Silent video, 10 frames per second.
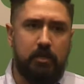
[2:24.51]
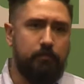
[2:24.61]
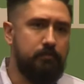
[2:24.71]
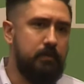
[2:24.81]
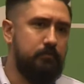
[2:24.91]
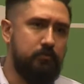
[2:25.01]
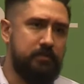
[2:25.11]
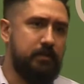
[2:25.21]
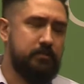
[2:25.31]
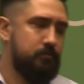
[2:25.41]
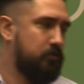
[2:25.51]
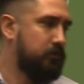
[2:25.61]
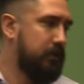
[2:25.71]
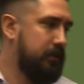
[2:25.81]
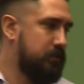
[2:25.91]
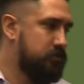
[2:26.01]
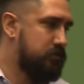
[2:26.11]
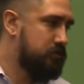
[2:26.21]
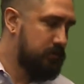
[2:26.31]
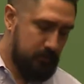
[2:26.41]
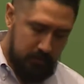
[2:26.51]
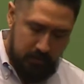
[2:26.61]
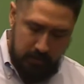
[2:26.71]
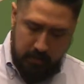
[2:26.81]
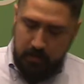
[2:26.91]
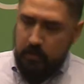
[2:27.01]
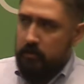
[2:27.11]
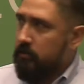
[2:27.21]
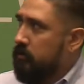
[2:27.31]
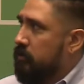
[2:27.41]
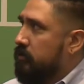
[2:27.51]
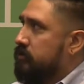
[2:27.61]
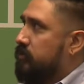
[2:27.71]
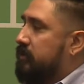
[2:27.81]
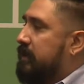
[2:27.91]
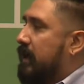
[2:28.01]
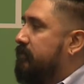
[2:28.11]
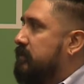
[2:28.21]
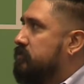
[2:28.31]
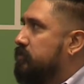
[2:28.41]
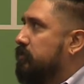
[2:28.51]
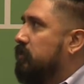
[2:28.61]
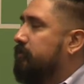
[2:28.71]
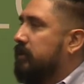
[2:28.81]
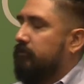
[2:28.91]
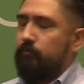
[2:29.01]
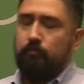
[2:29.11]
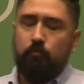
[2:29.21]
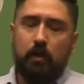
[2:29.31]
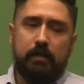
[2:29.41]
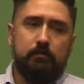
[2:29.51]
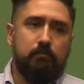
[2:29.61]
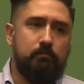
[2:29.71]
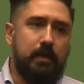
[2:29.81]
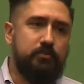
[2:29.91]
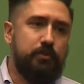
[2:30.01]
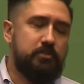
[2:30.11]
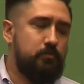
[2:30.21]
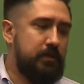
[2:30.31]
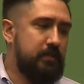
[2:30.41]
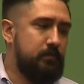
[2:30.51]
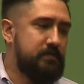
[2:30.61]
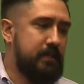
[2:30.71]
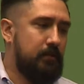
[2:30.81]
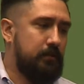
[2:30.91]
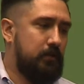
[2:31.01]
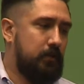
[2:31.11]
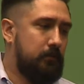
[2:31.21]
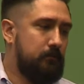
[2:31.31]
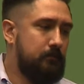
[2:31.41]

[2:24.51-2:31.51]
helping people with tech support related issues. So to dive into a little bit of what metrics we ended up settling on,